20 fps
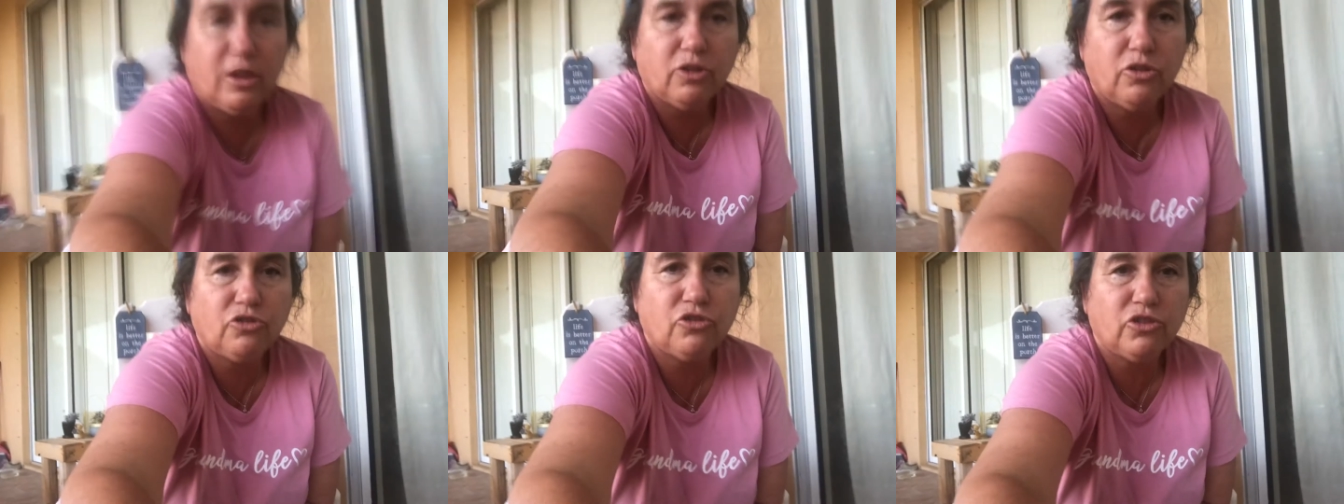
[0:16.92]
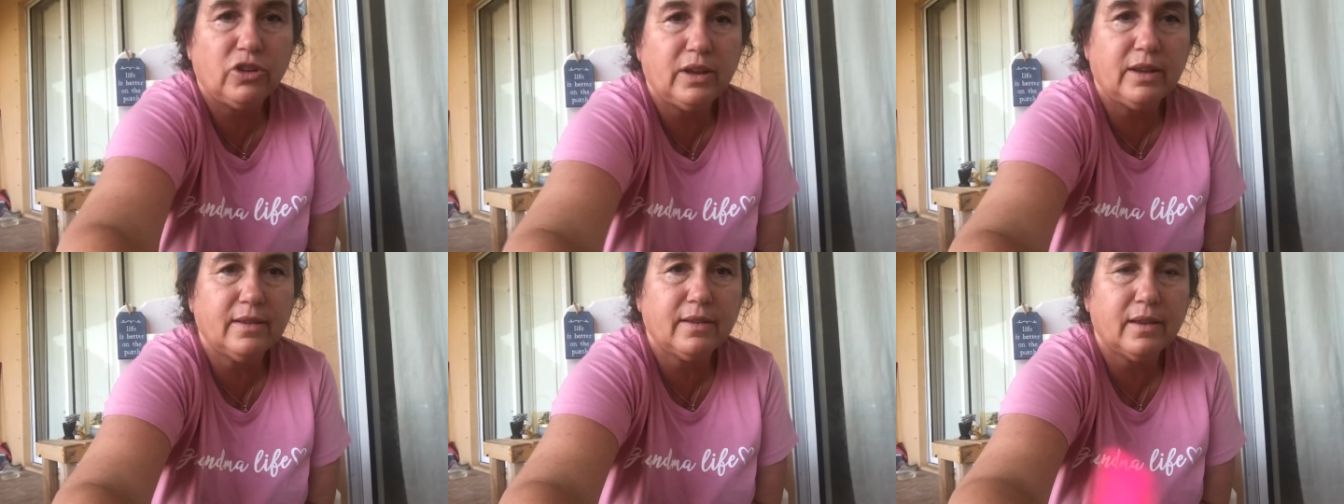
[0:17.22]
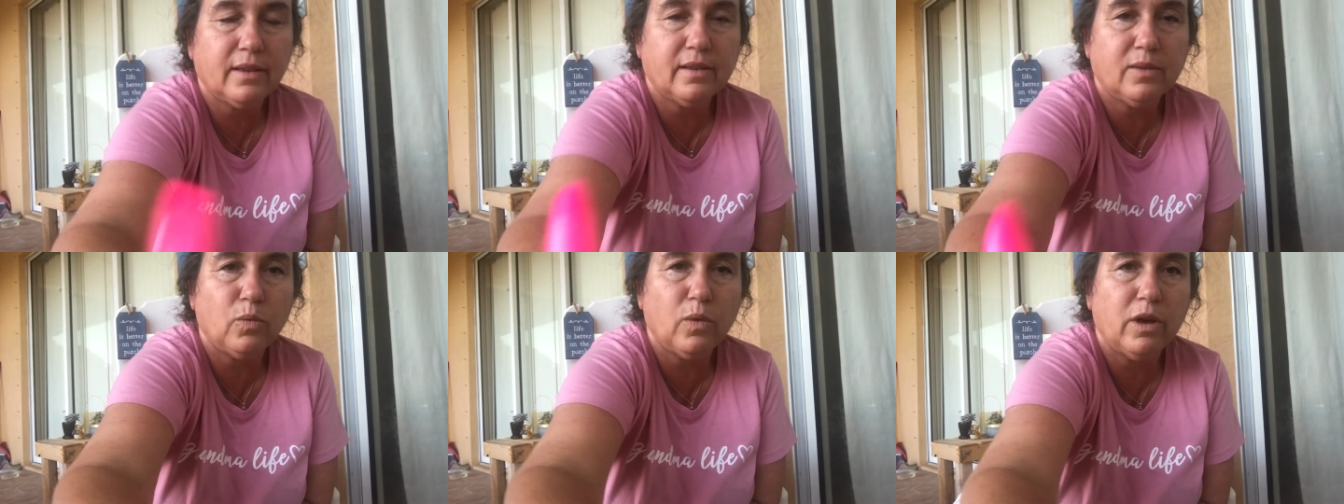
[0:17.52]
you,
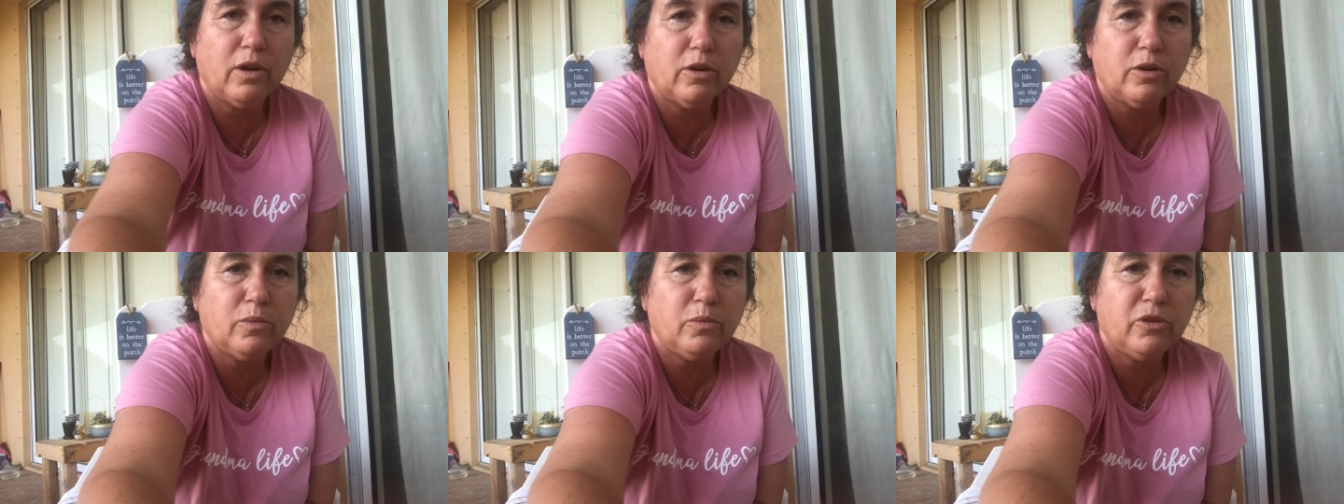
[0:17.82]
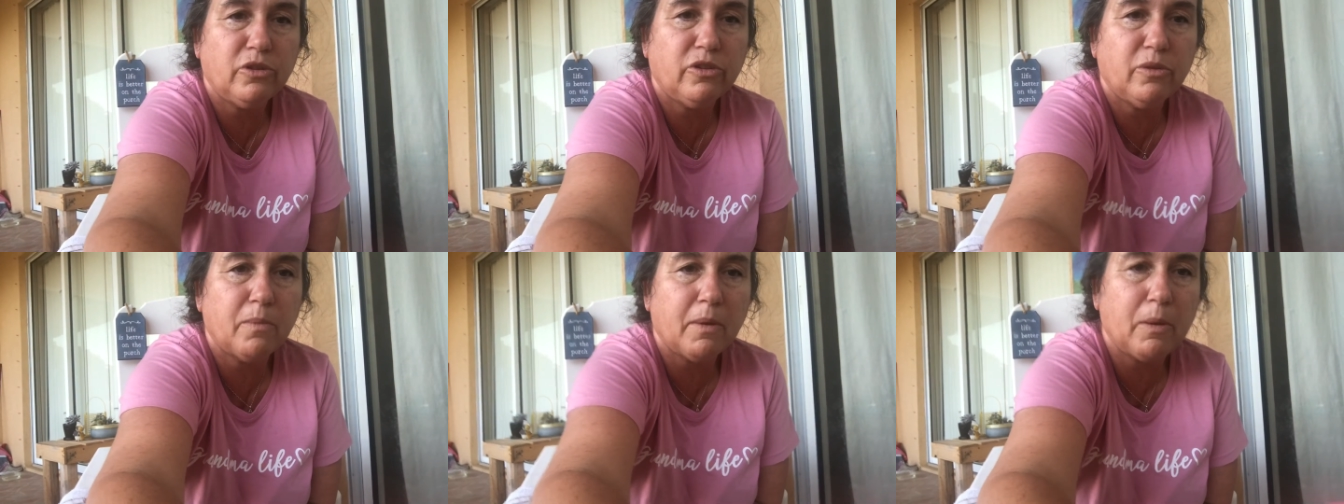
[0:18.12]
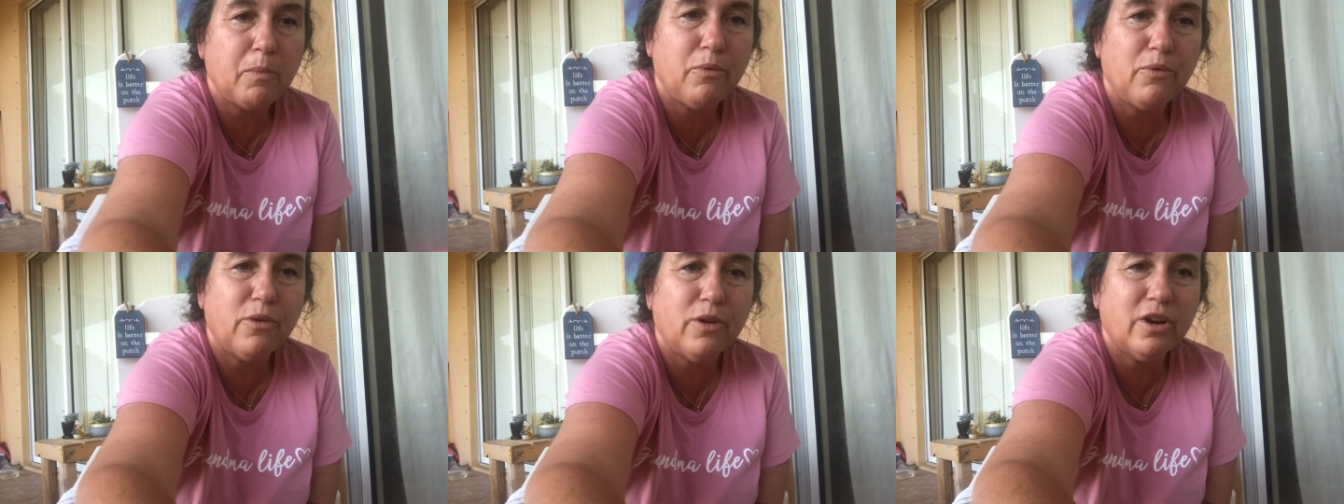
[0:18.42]
Jesus. Welcome to my
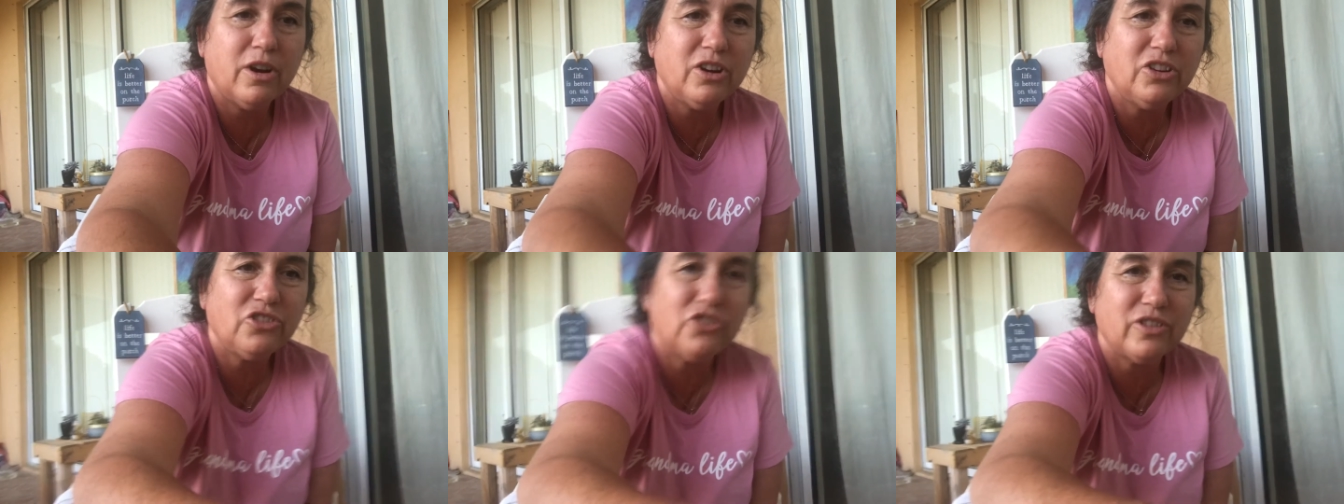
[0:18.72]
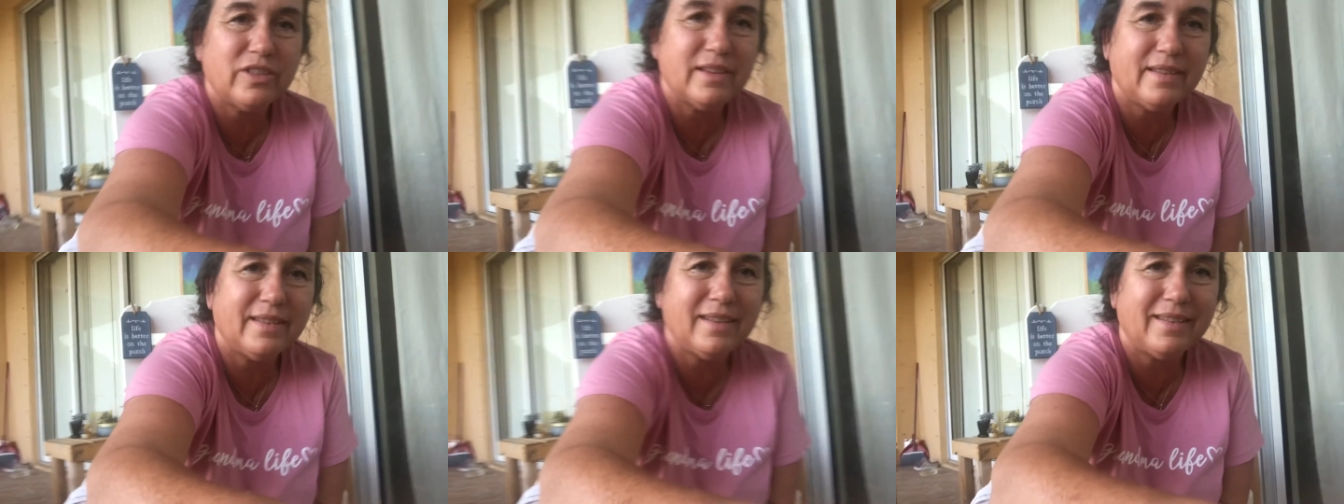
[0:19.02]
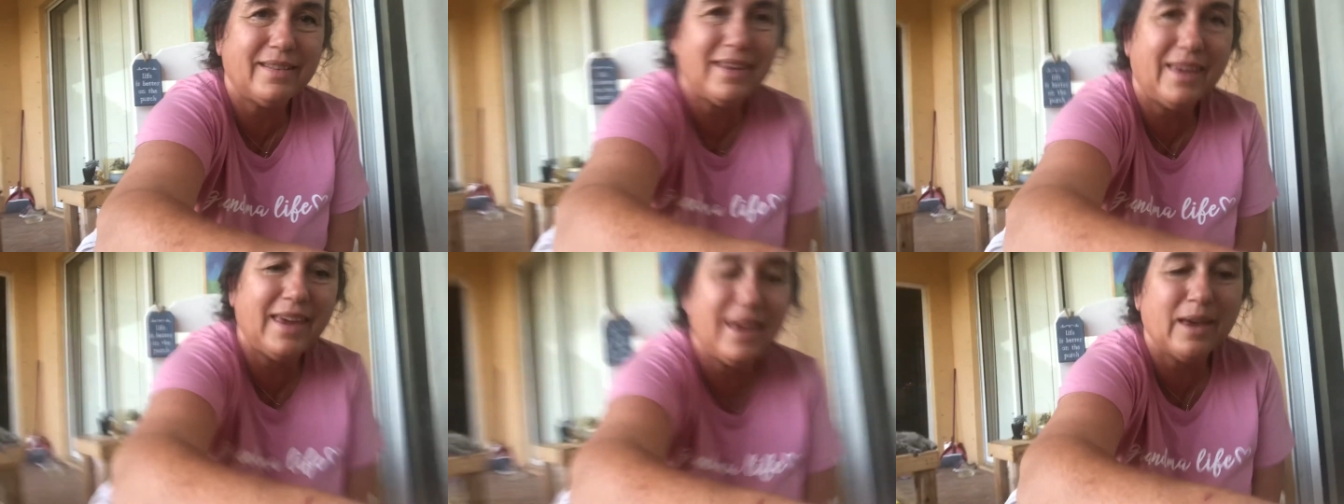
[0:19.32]
porch. This is
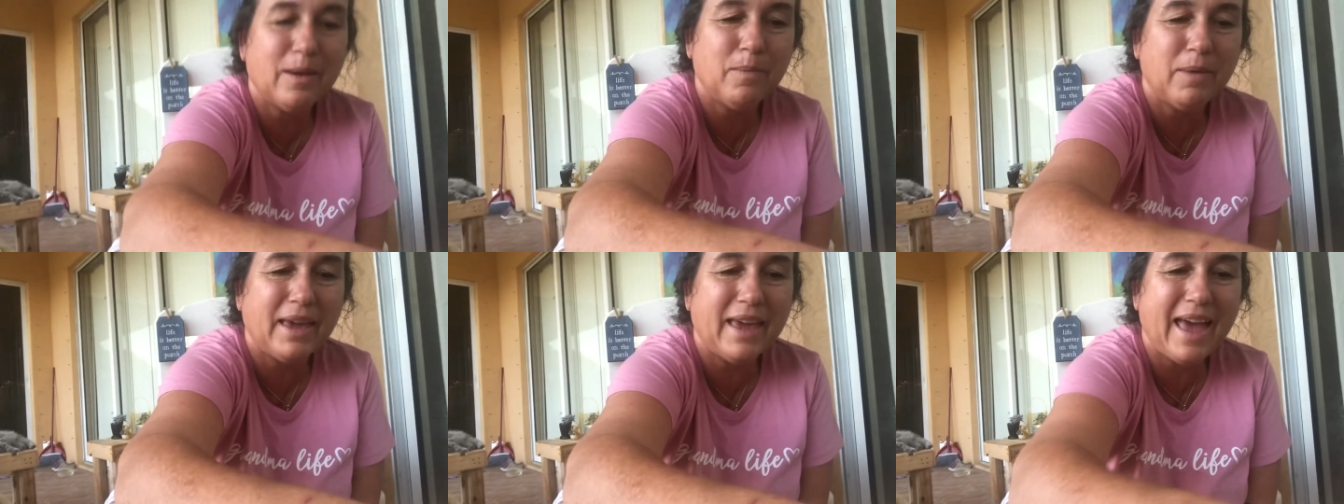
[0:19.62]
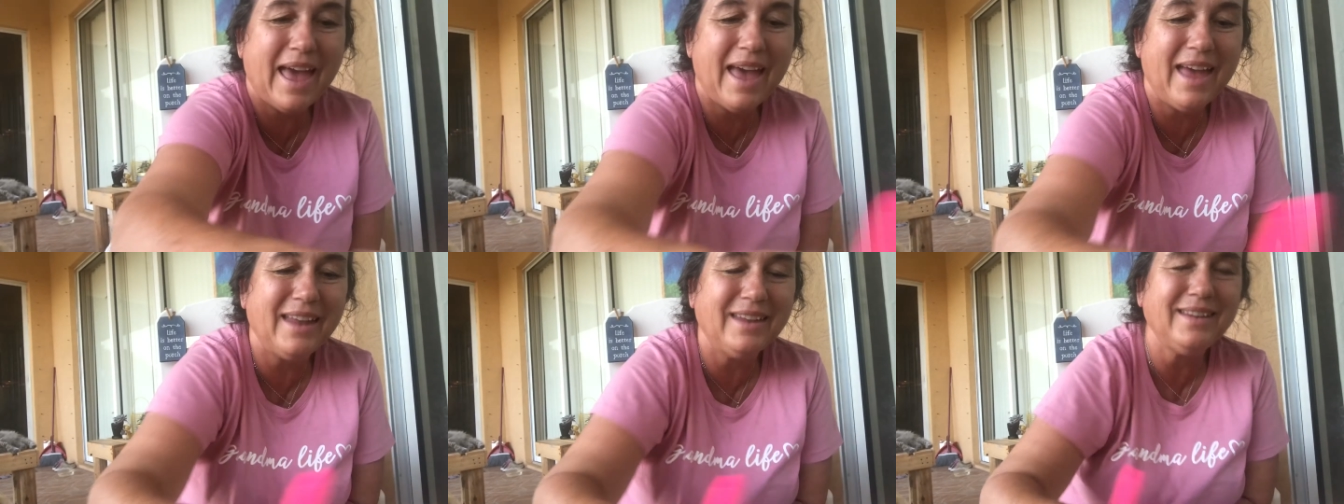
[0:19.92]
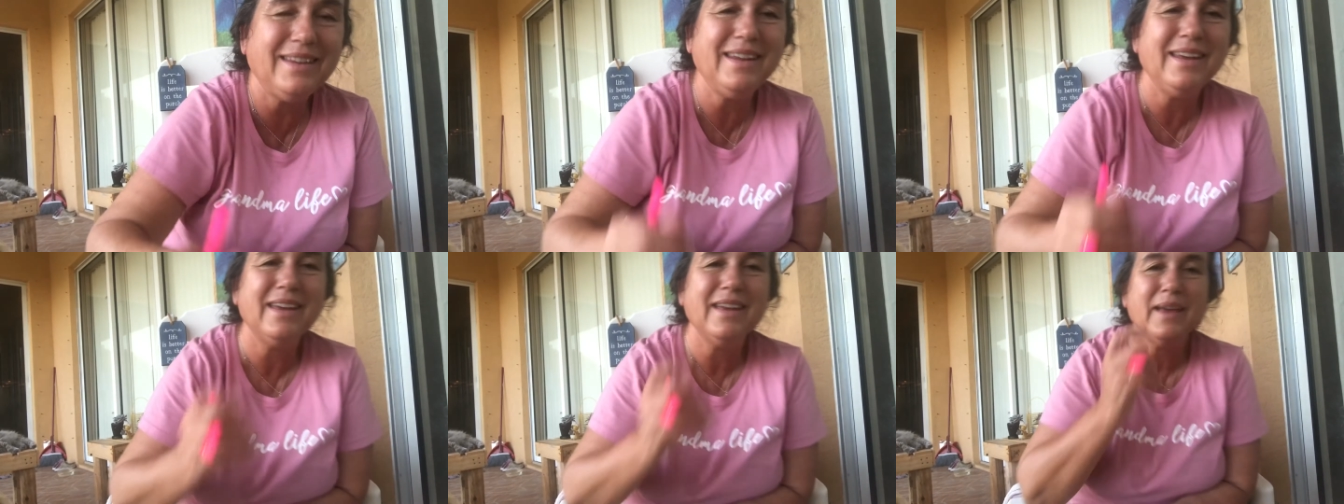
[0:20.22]
Kim
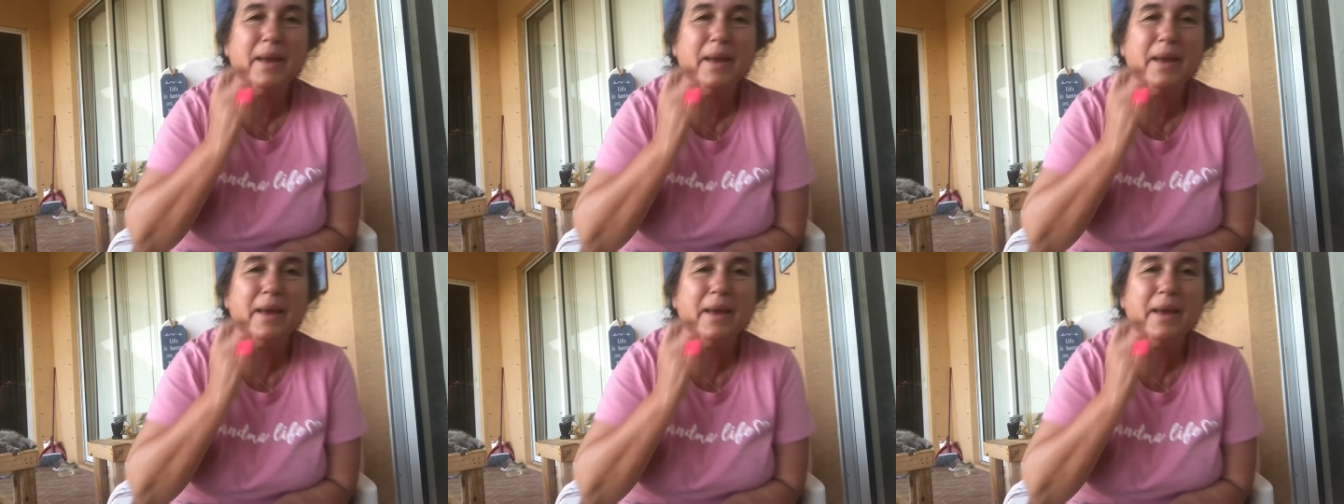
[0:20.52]
again.